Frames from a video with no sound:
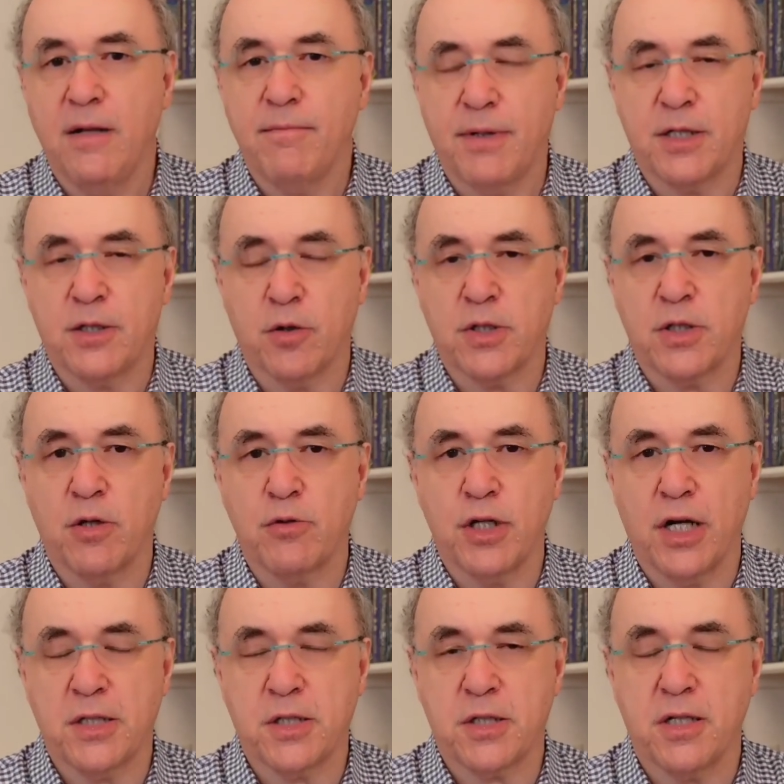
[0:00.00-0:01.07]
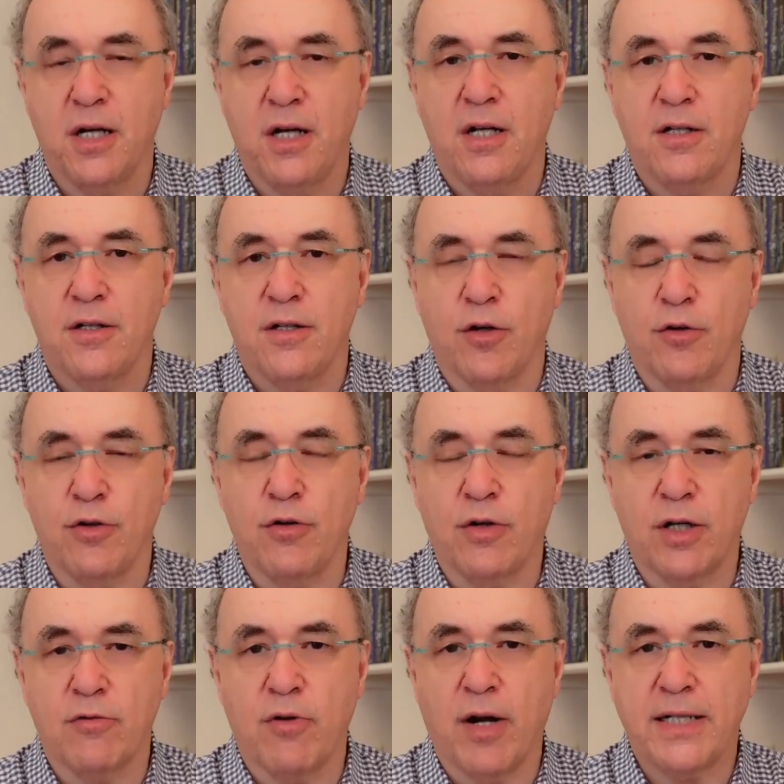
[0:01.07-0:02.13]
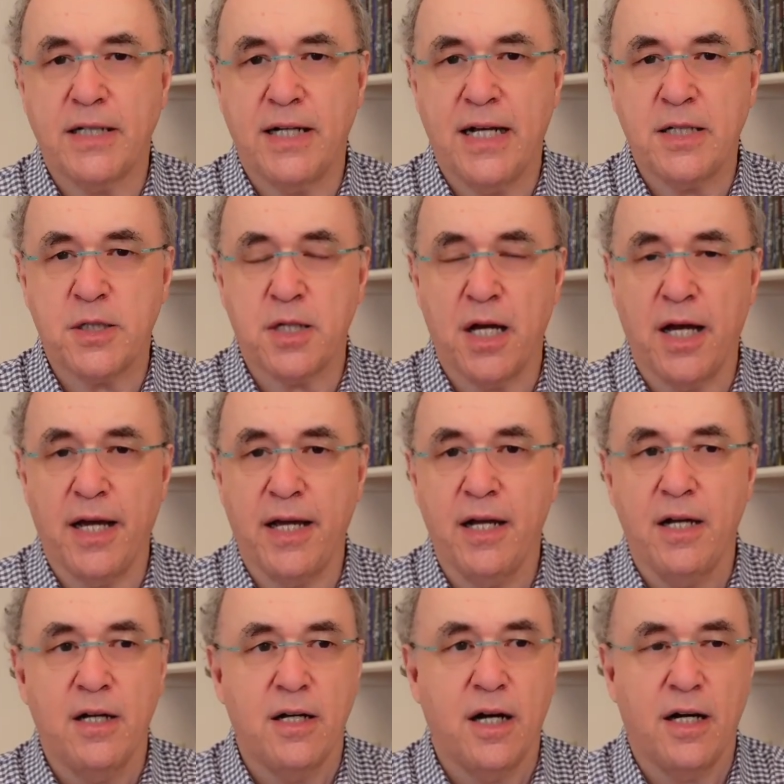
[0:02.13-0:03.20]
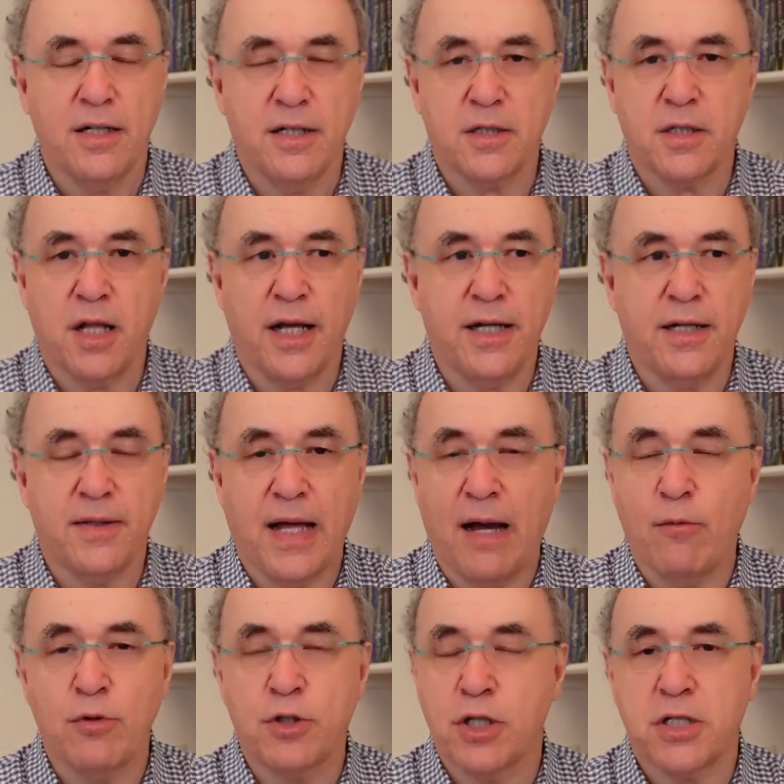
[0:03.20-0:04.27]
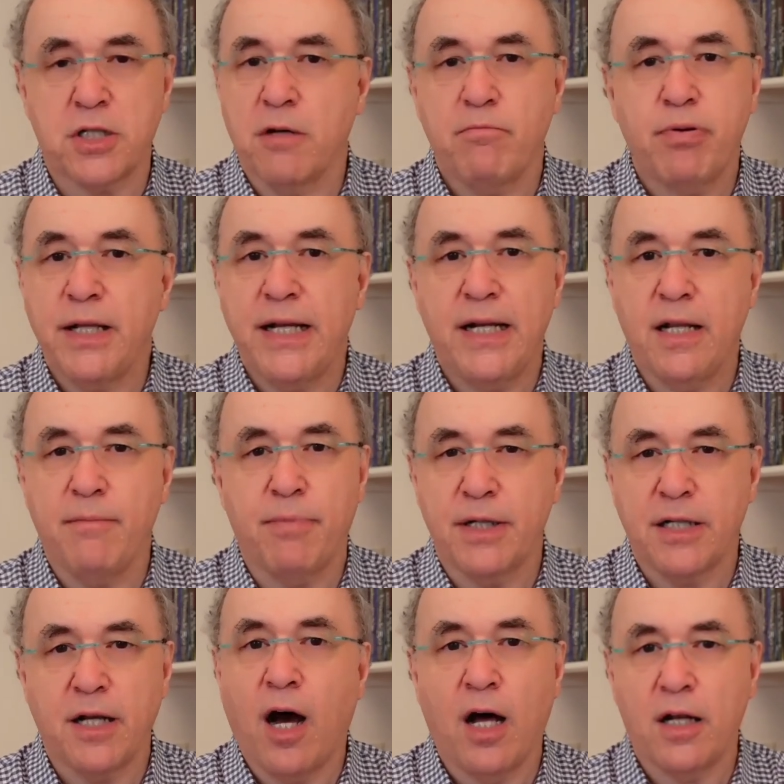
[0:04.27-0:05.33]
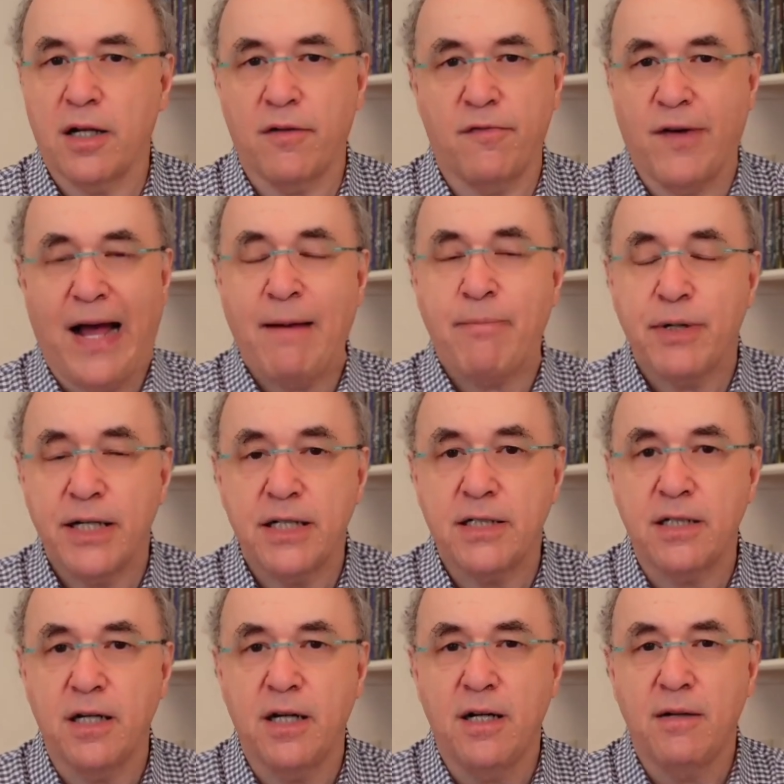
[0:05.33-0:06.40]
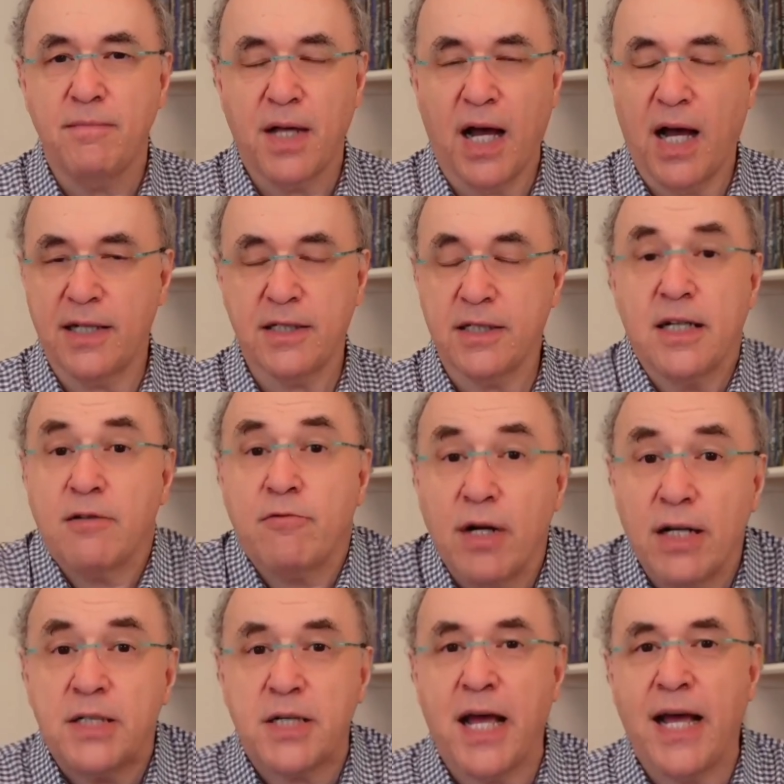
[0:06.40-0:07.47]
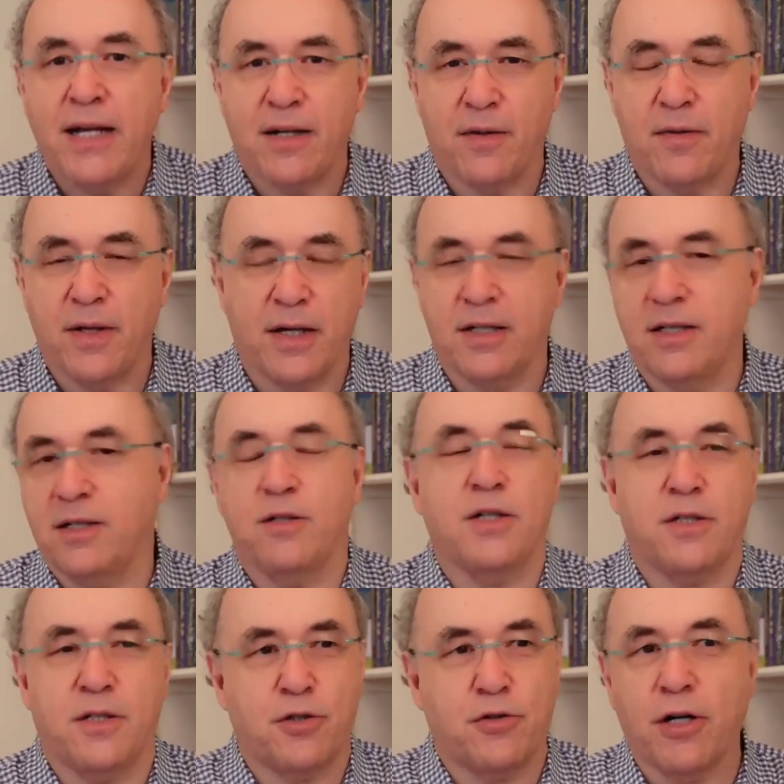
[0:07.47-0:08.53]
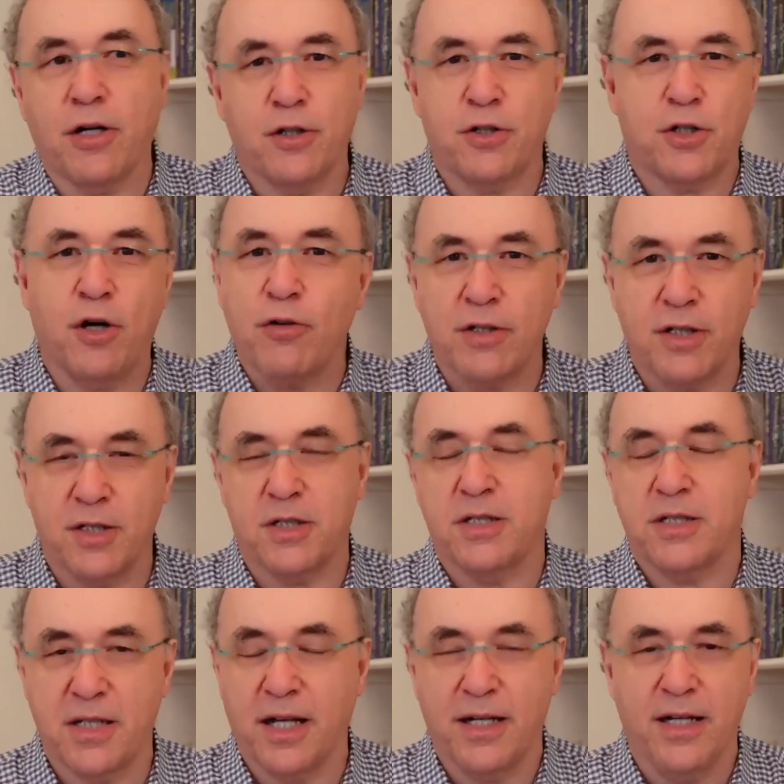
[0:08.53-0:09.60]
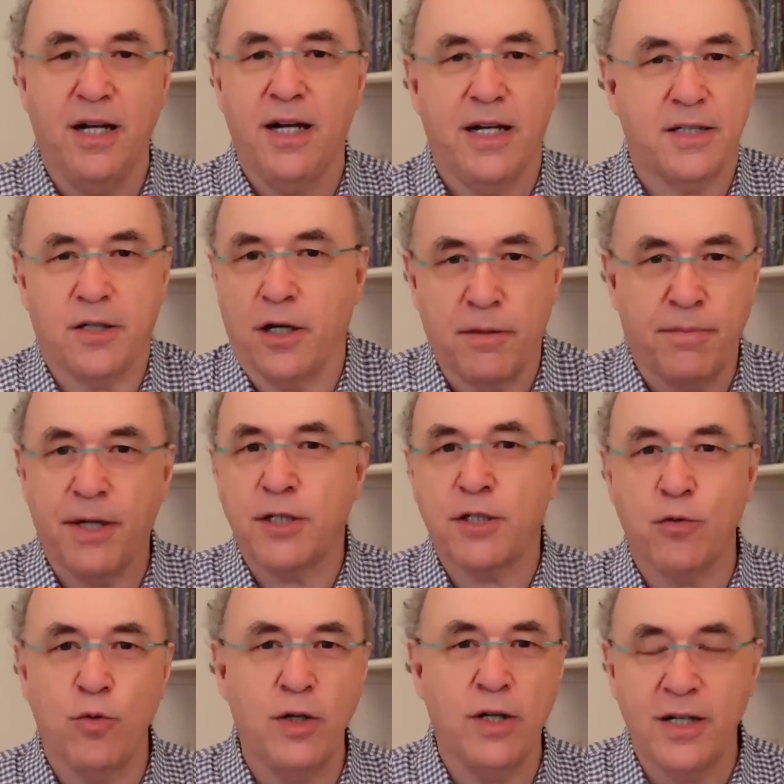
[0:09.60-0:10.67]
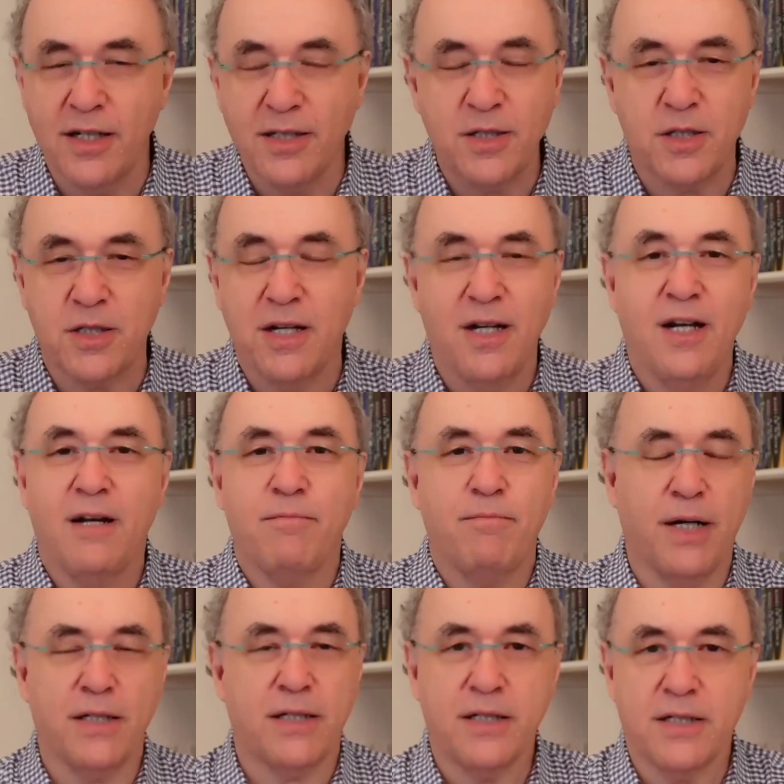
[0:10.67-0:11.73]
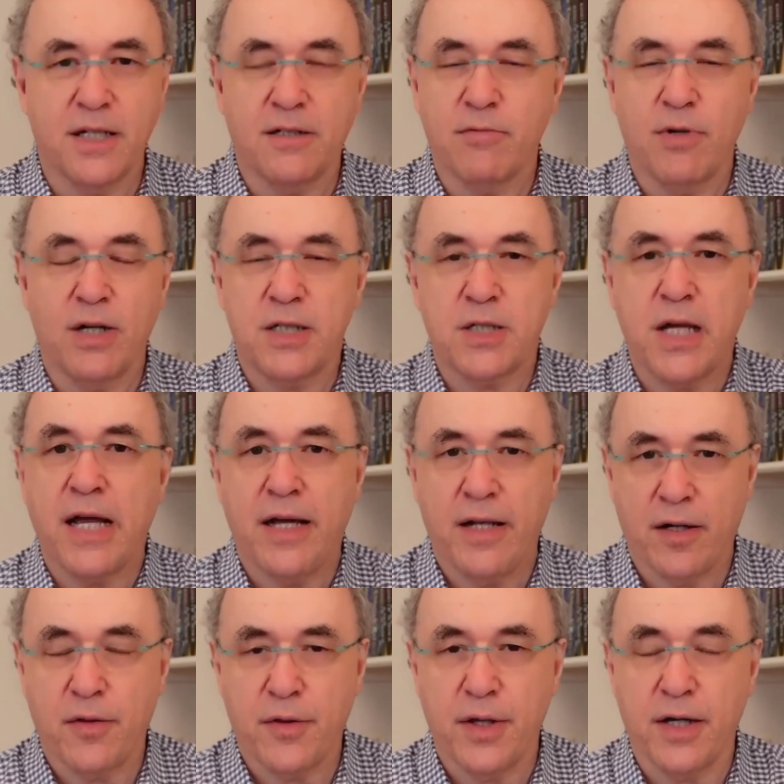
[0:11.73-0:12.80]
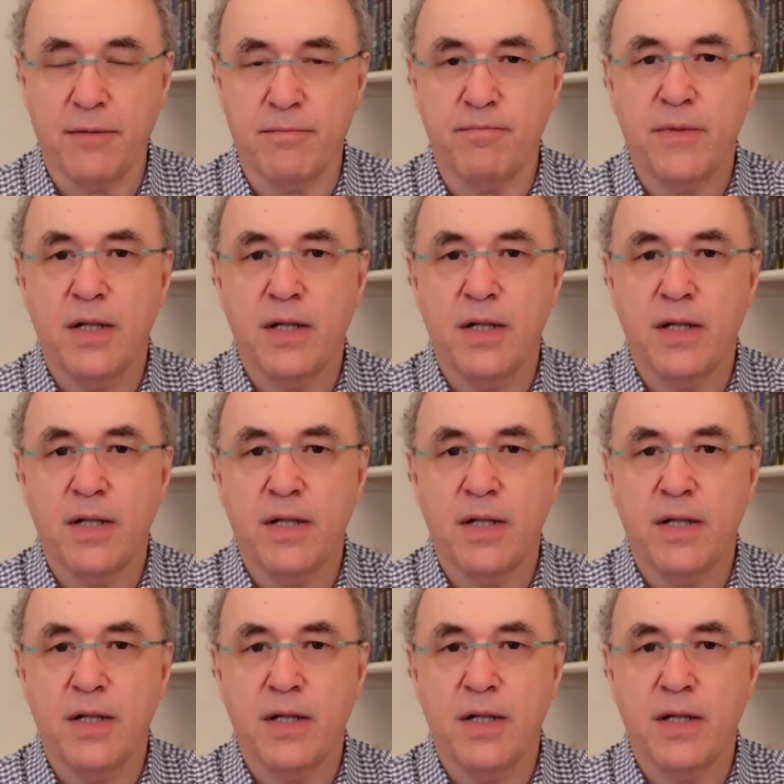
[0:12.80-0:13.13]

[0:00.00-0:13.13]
But it's also just, you know, you can write an essay and it's like that was just completely banal and vapid and it didn't really say anything. And you just shrug your shoulders. And it's like, it's got a bunch of words, but it didn't really say anything.